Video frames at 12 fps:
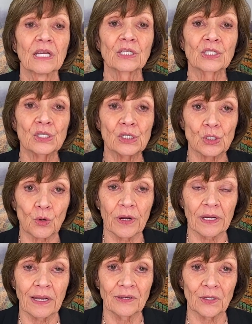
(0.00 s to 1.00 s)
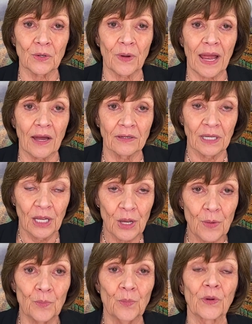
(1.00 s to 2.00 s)
store it underground,
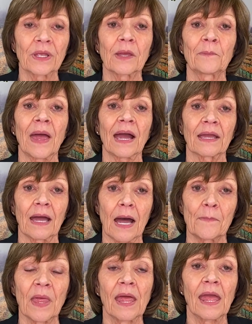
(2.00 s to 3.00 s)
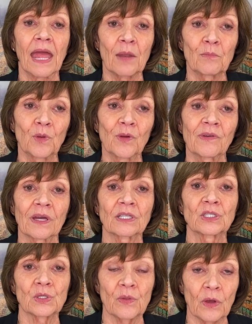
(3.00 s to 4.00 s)
bring it back up, and move it
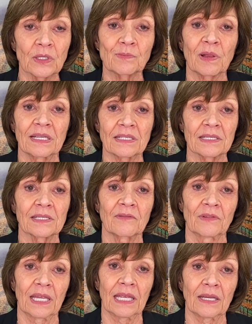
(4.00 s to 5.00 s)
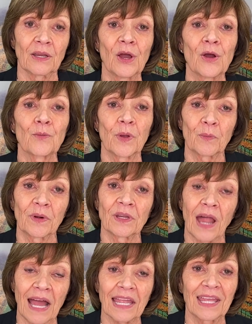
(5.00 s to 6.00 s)
to those places of need when we're
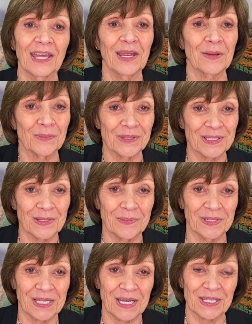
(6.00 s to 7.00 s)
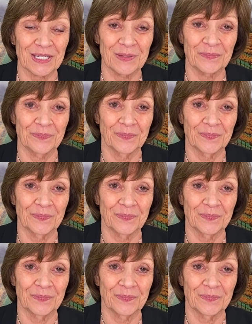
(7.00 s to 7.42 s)
not getting precipitation.